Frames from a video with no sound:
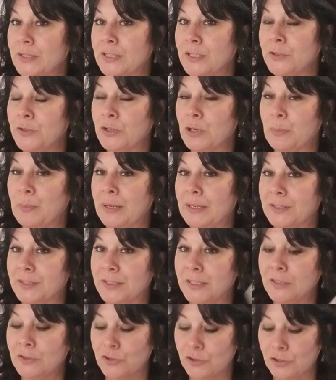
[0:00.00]
in your best
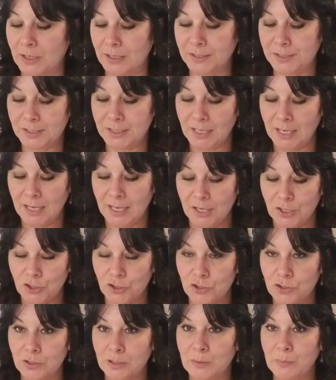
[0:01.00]
interest
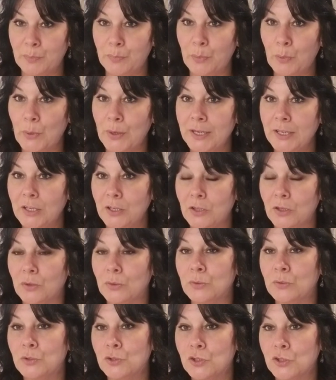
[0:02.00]
should point
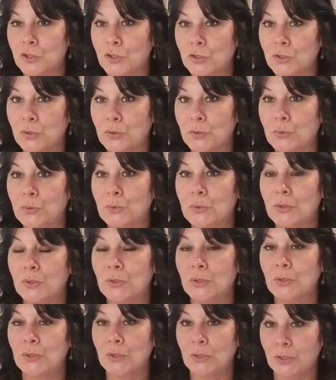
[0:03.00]
you to
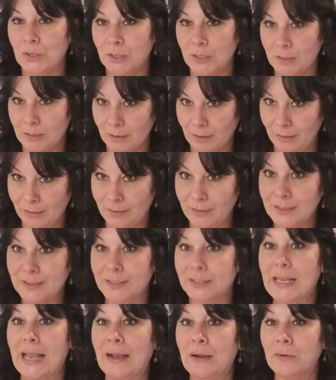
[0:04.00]

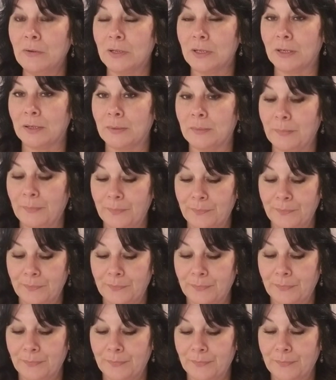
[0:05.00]
this outcome
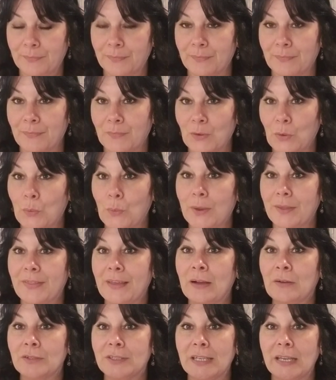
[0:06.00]

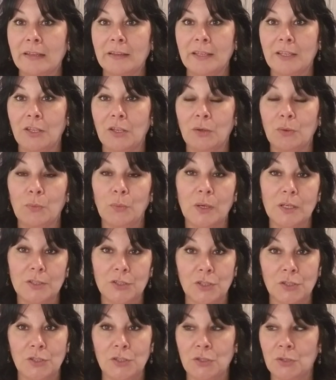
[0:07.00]
without telling you what
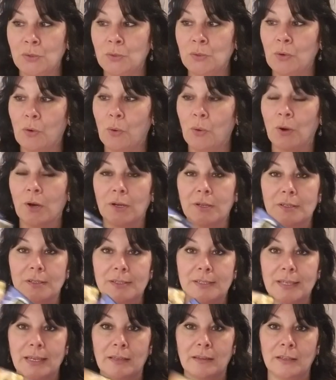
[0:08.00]
to do or
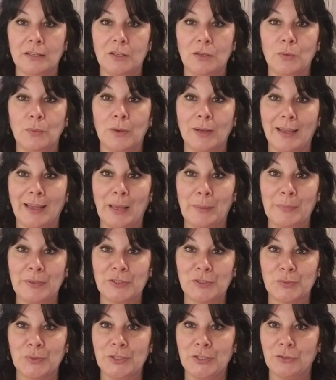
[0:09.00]
telling you what
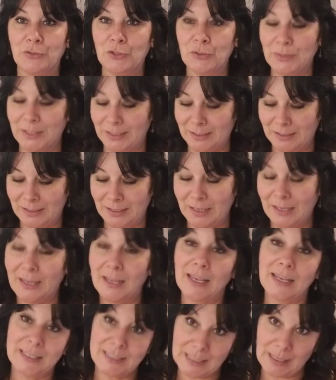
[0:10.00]
happens when you do it,
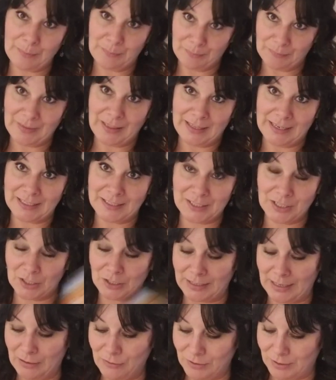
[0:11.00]
except that it's a good
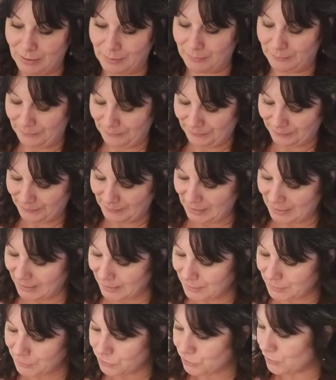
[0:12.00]
outcome.
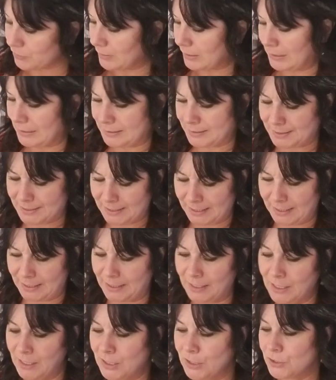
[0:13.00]
Interesting.
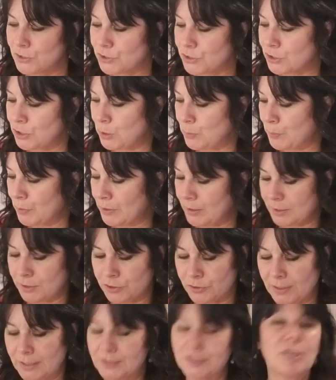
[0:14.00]
Super
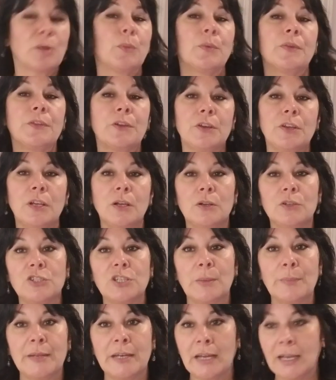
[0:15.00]
interesting. Well, there you go,
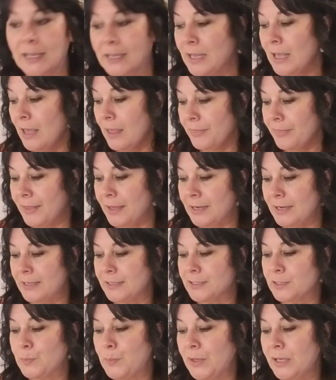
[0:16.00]
Gemini. That
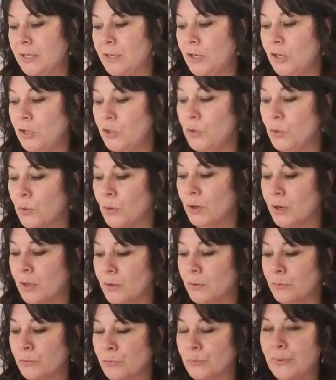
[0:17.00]
has been your
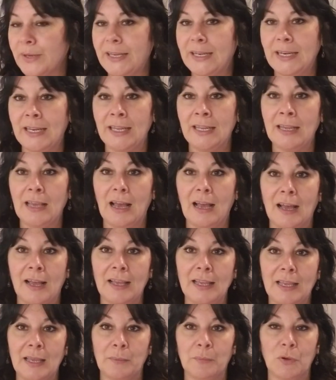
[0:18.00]
reading. I
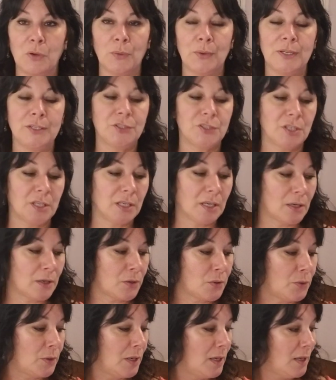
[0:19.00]
am going to
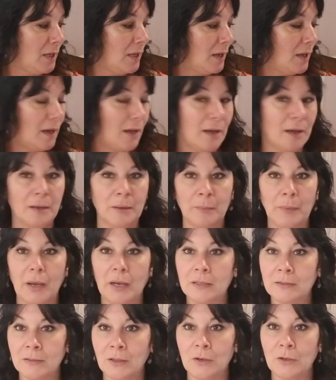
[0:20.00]
go um,
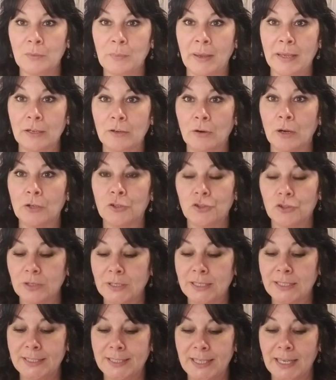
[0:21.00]
unload my
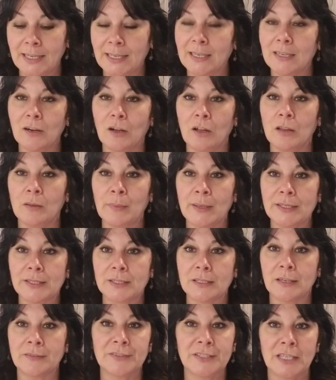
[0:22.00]
groceries and get all of my
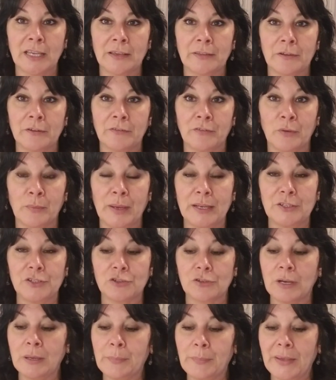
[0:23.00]
stuff together for my
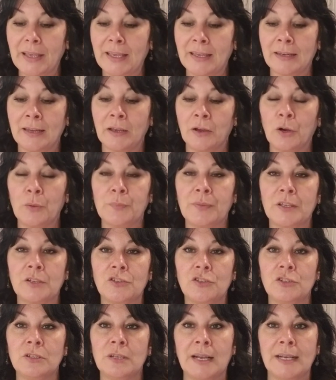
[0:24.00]
trip. And I hope that
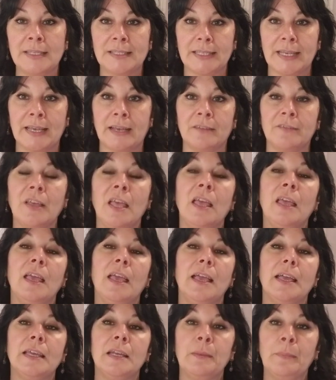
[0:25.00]
you guys have
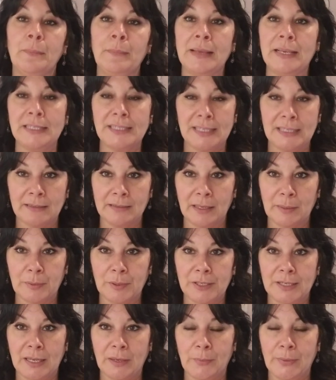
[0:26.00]
an amazing Labor
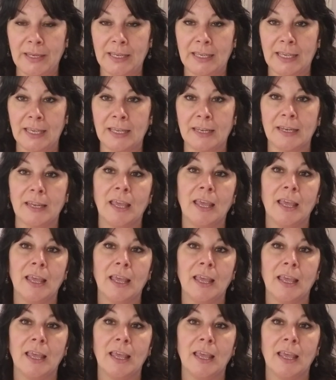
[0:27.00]
Day weekend.